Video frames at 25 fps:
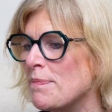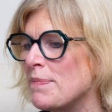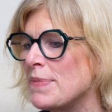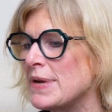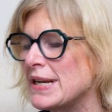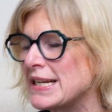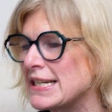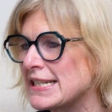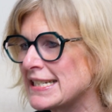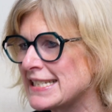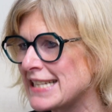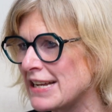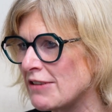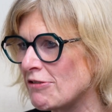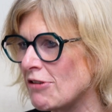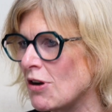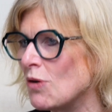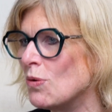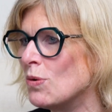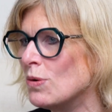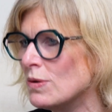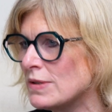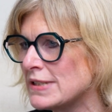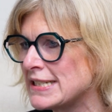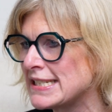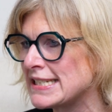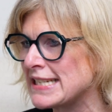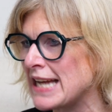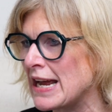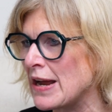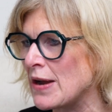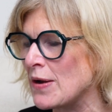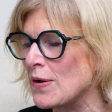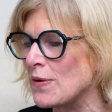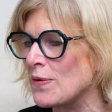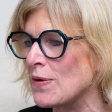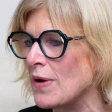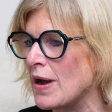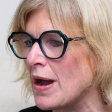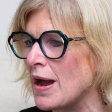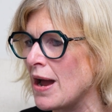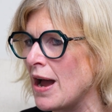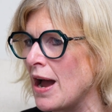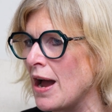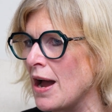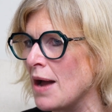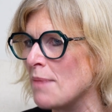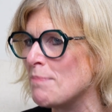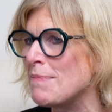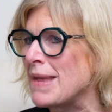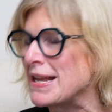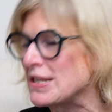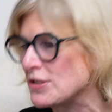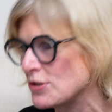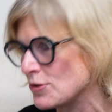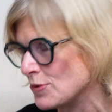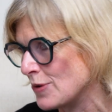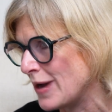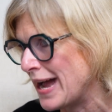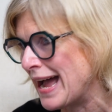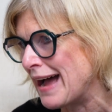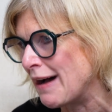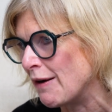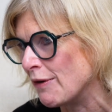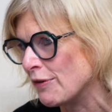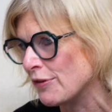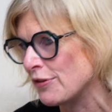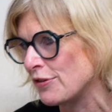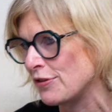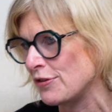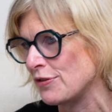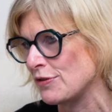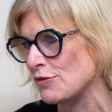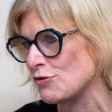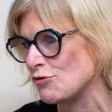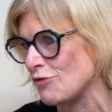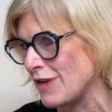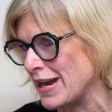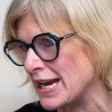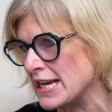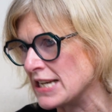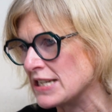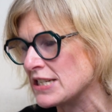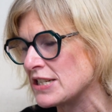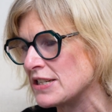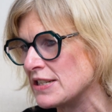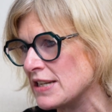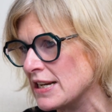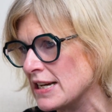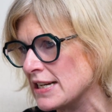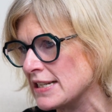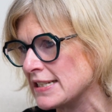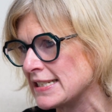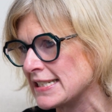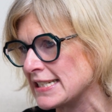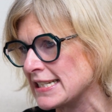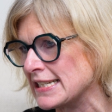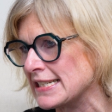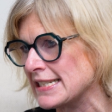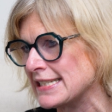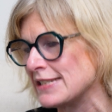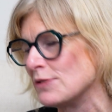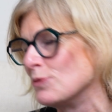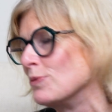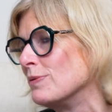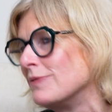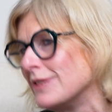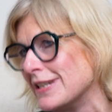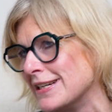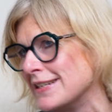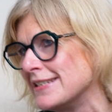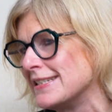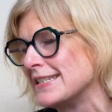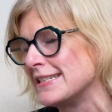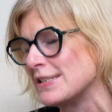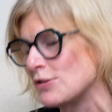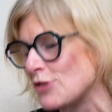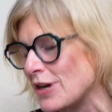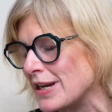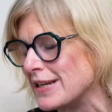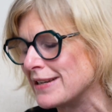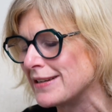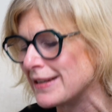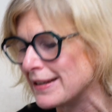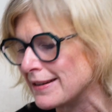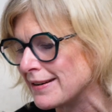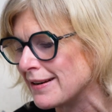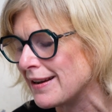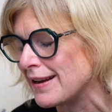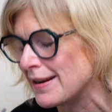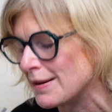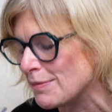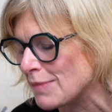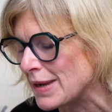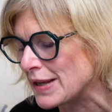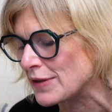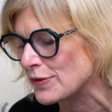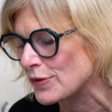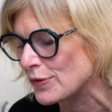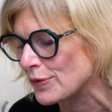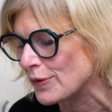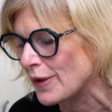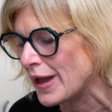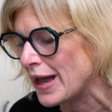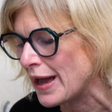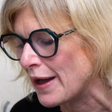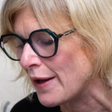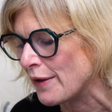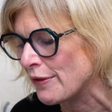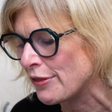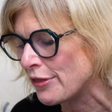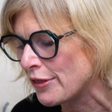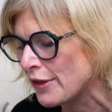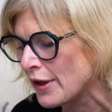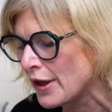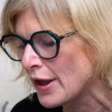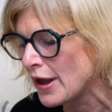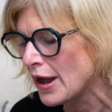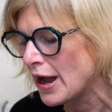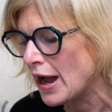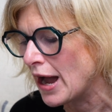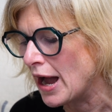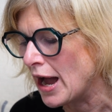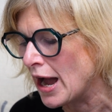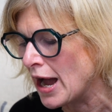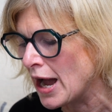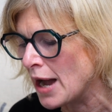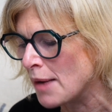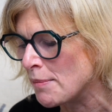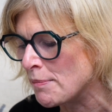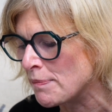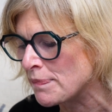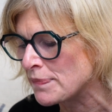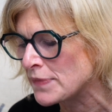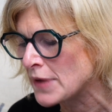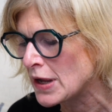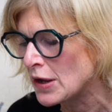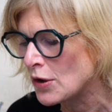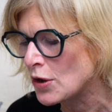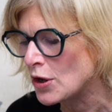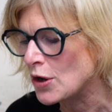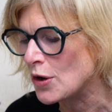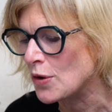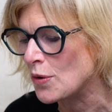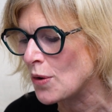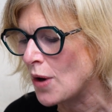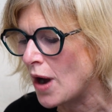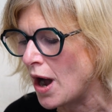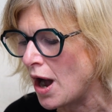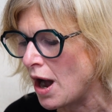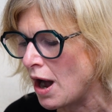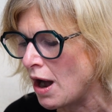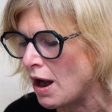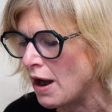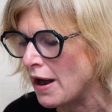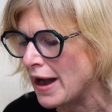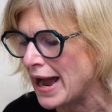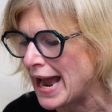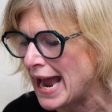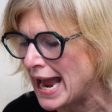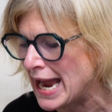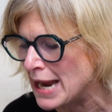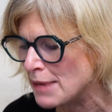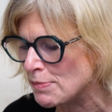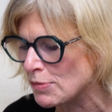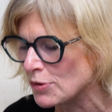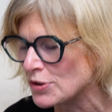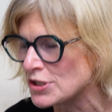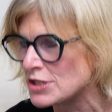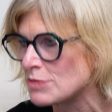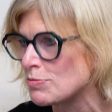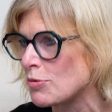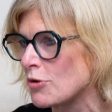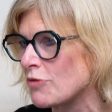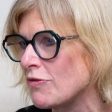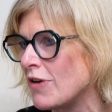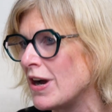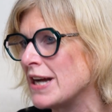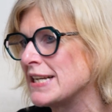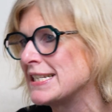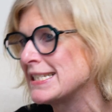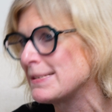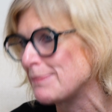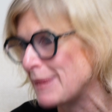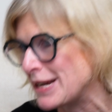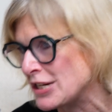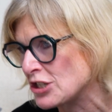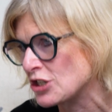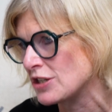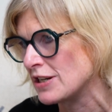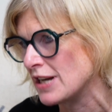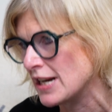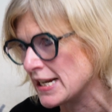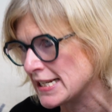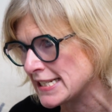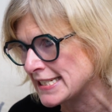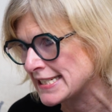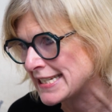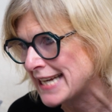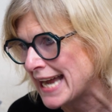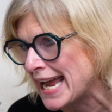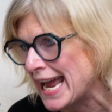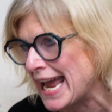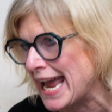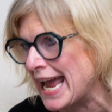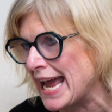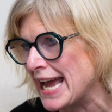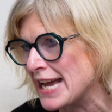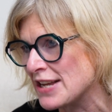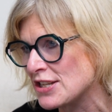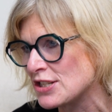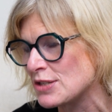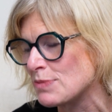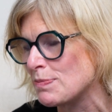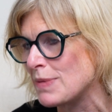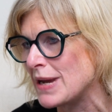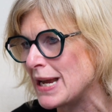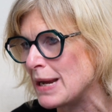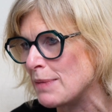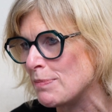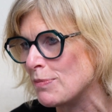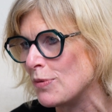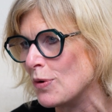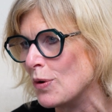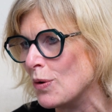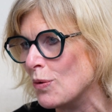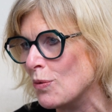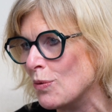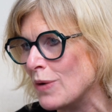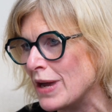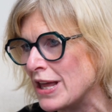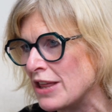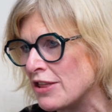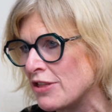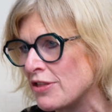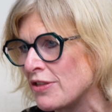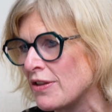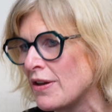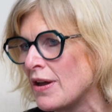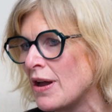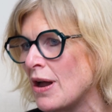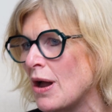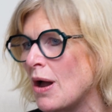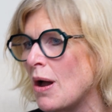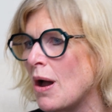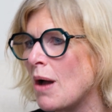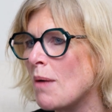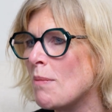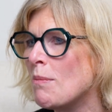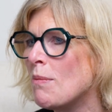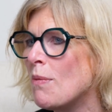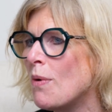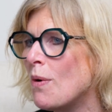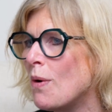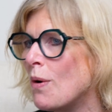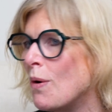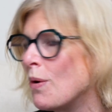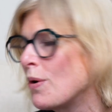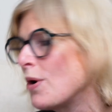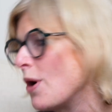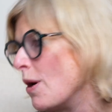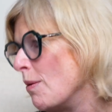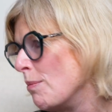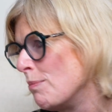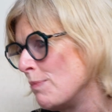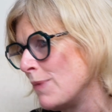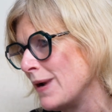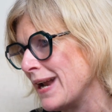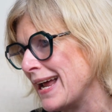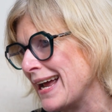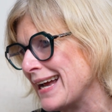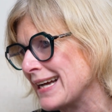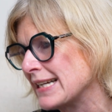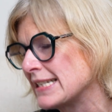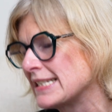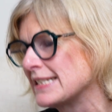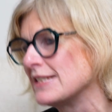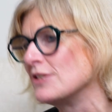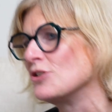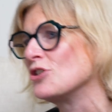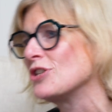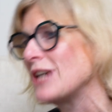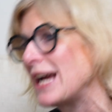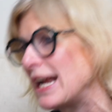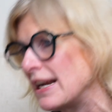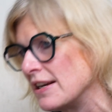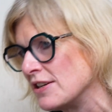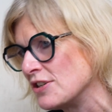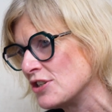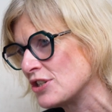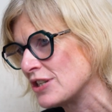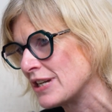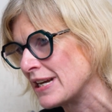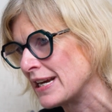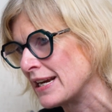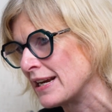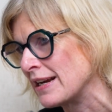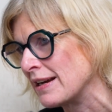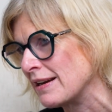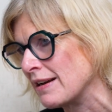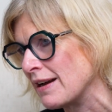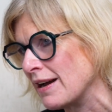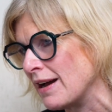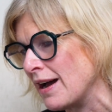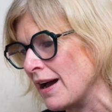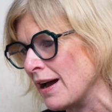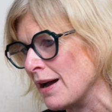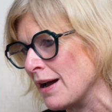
because there are also mental health trained nurses or nurses trained in mental health who are able to provide specialised care to people with more complex and challenging